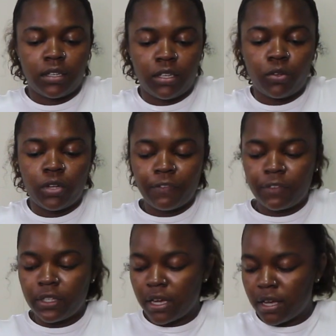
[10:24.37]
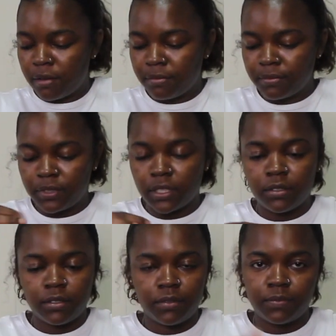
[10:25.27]
you're definitely
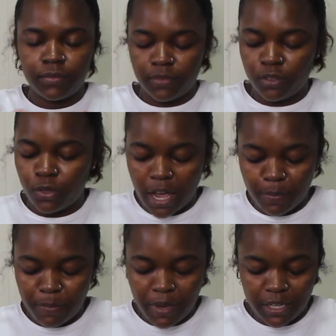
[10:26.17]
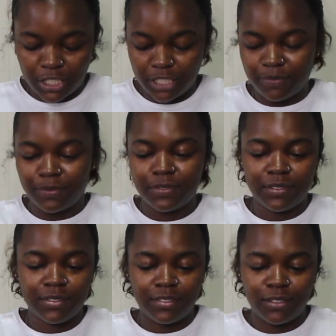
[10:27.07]
saying you gotta be patient.
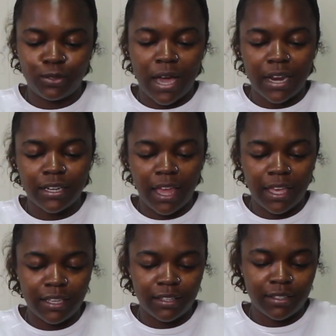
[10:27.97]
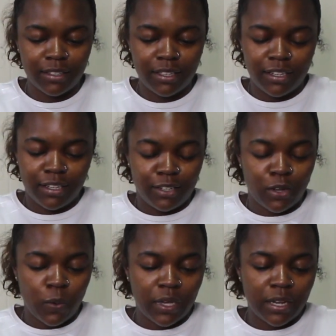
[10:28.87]
You gotta
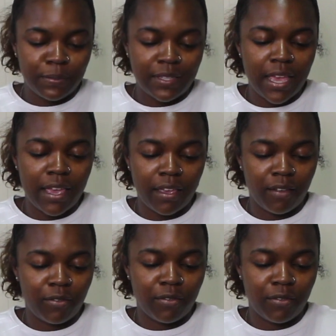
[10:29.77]
don't get upset.